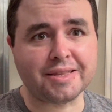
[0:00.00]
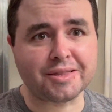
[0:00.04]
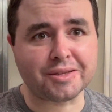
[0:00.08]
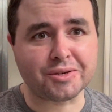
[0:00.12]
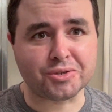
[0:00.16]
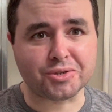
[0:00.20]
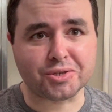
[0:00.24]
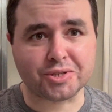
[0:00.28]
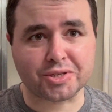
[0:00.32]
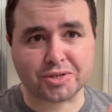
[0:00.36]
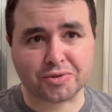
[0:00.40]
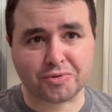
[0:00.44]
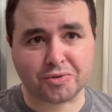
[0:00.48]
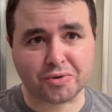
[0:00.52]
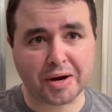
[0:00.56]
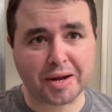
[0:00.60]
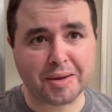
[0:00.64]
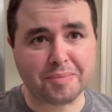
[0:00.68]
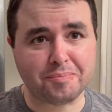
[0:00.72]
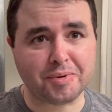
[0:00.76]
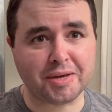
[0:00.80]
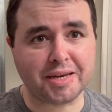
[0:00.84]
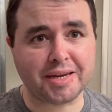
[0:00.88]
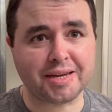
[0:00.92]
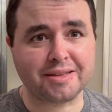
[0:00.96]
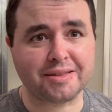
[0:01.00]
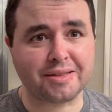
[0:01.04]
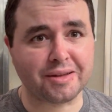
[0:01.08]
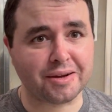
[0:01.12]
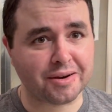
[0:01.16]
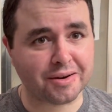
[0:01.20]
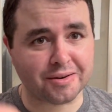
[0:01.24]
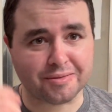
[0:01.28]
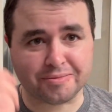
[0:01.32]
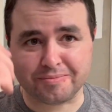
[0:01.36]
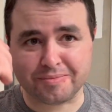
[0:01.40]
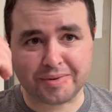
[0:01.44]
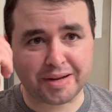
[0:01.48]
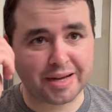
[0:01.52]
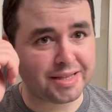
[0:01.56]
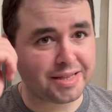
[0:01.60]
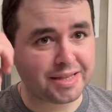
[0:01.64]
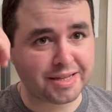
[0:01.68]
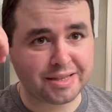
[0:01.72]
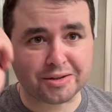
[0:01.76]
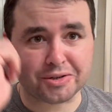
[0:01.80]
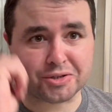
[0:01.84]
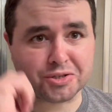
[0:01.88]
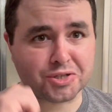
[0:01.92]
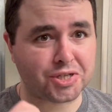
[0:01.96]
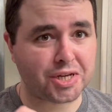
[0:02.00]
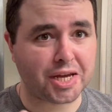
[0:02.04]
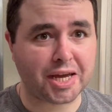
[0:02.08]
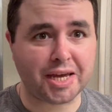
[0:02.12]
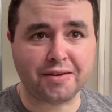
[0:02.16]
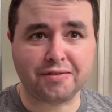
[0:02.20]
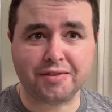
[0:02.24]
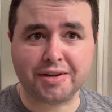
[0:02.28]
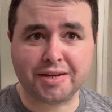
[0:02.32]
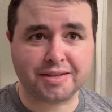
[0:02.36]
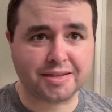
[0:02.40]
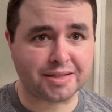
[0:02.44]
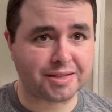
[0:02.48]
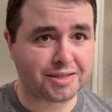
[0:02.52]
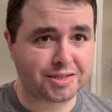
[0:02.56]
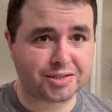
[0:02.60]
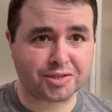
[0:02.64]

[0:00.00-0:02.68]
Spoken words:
they're shaving and